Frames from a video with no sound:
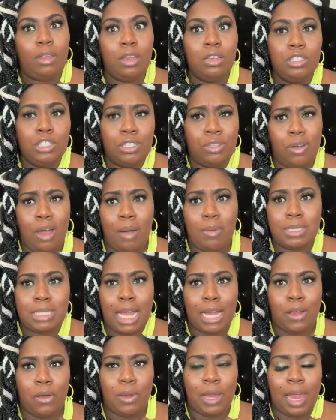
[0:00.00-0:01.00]
So I was
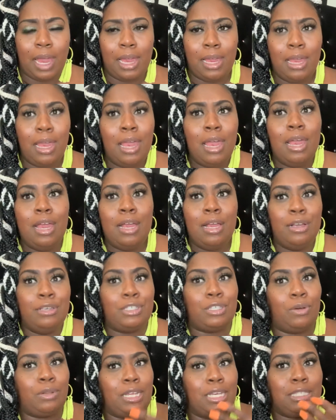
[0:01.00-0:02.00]
like, okay.
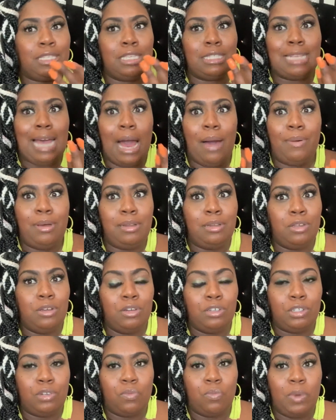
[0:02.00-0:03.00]
So this is how it
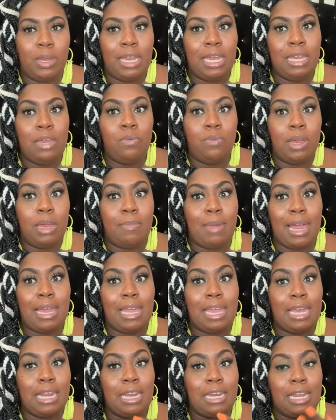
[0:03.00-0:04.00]
looked when he went
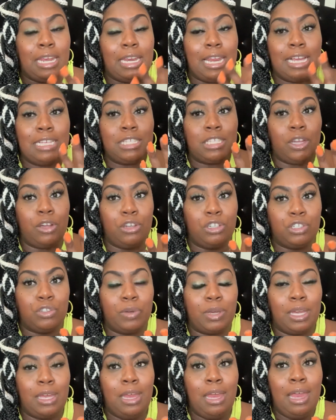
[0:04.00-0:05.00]
back in and did that
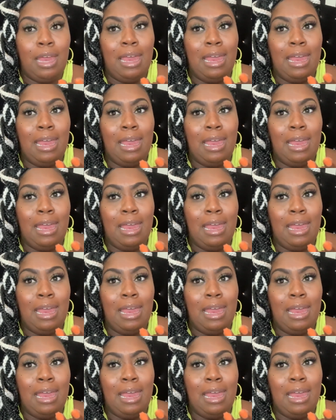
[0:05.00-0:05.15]
surgery.